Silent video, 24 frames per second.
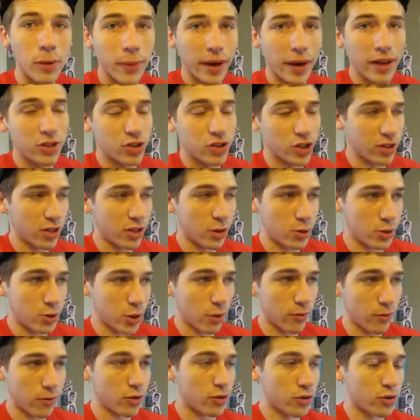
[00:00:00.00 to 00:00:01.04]
patient. Their
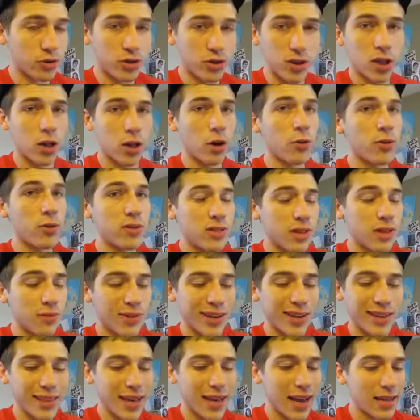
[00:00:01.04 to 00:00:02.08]
servers are slow and stuff
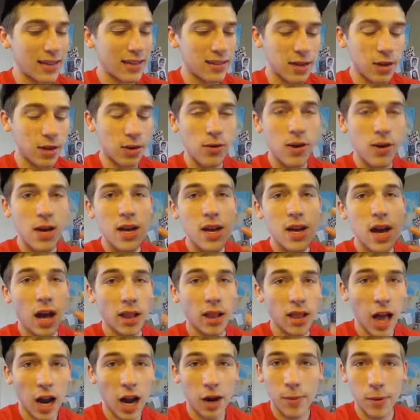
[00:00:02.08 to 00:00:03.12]
like that, so a
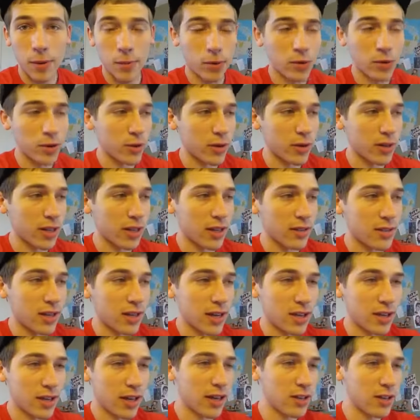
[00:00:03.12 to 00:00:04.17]
lot of people are doing this, and
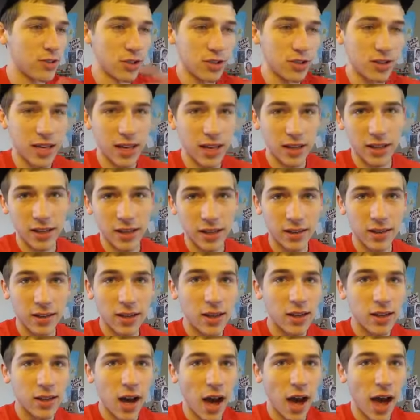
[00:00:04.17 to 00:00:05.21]
it's just killing
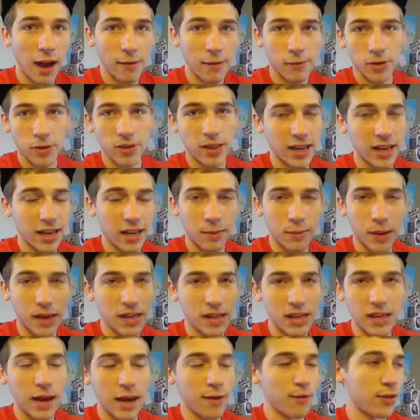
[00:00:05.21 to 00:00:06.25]
everything and
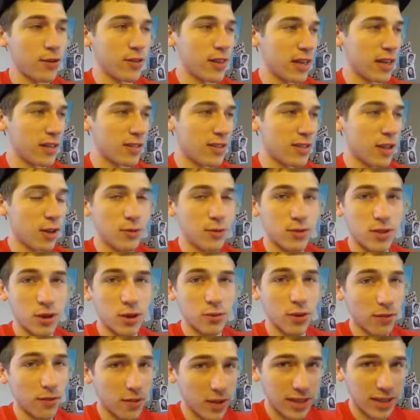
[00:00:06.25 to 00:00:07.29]
making everything slow. So
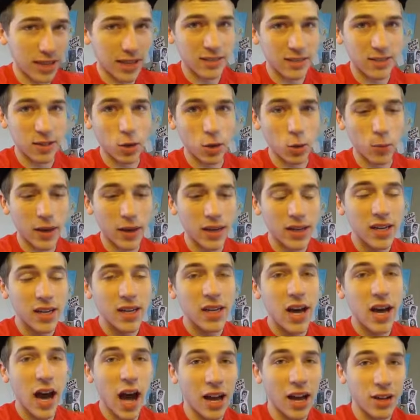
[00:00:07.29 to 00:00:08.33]
if it takes a little bit,
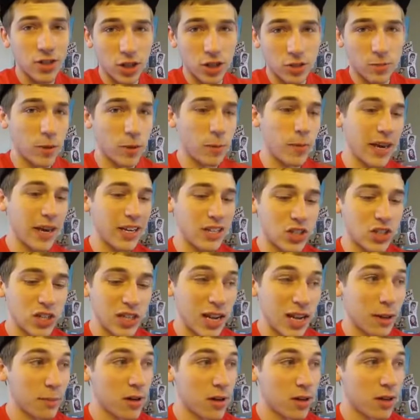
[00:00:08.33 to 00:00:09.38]
just be patient,
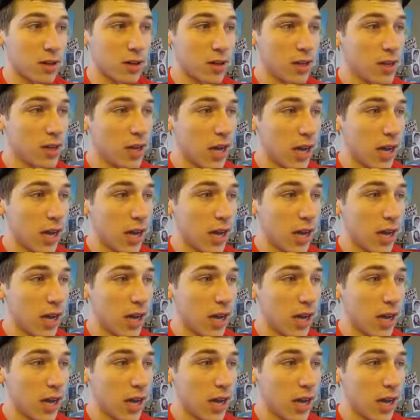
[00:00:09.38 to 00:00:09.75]
and I'm gonna